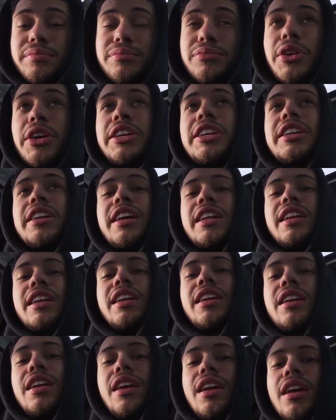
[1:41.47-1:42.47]
breaking
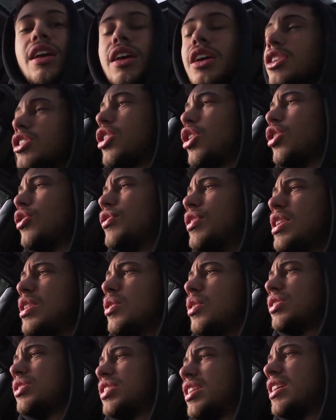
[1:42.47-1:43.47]
any
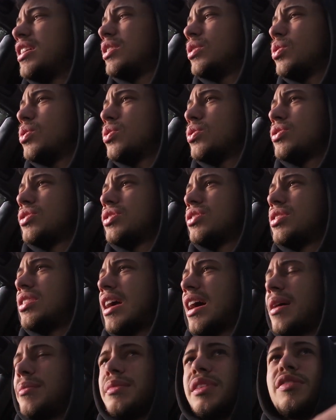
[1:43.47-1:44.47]
COVID-19 laws.
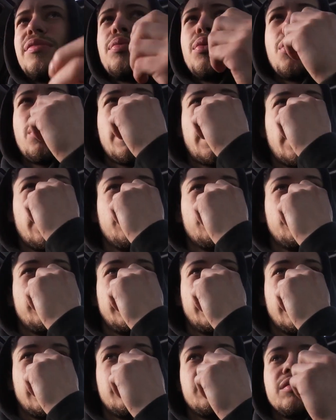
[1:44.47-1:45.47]
They've brought out we
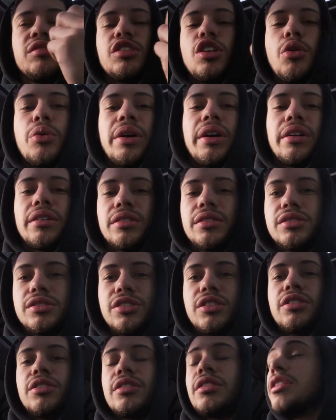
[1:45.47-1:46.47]
can go out,
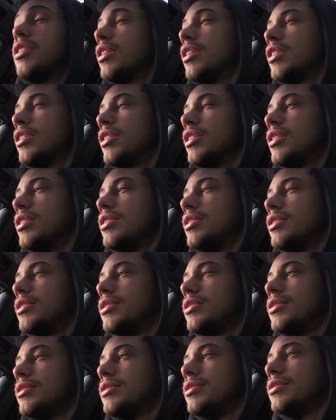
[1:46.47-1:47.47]
so
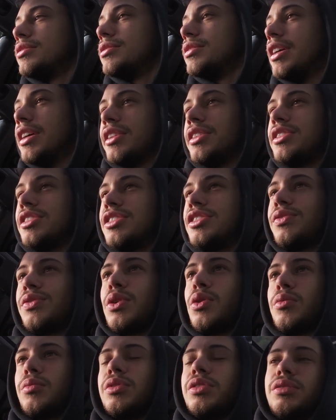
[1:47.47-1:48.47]
yeah, this is
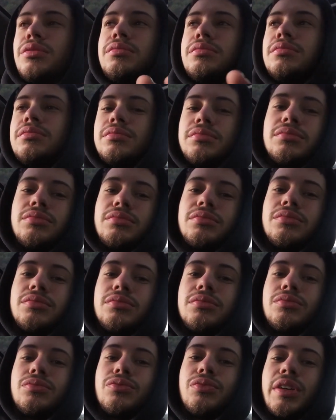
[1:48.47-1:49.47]
filmed
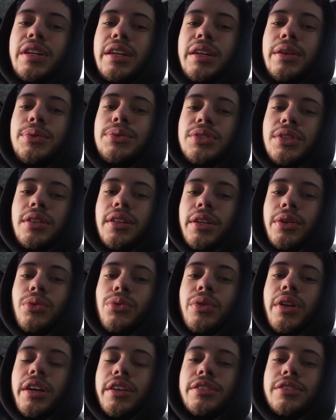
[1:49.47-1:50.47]
when it was a legal
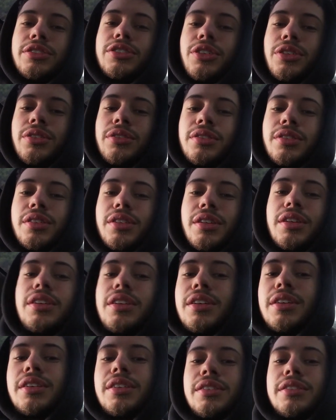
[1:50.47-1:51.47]
day, so
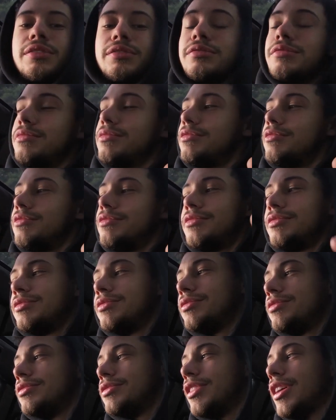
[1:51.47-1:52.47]

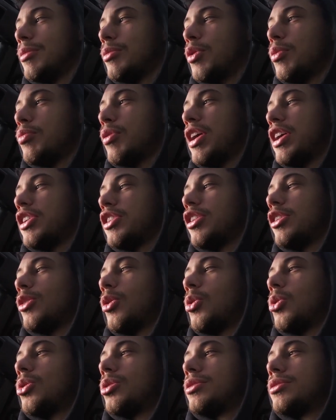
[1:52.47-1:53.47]
I'm not breaking the
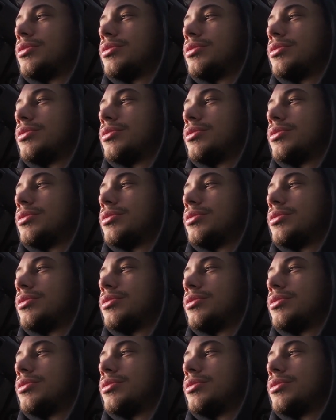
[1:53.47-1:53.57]
law.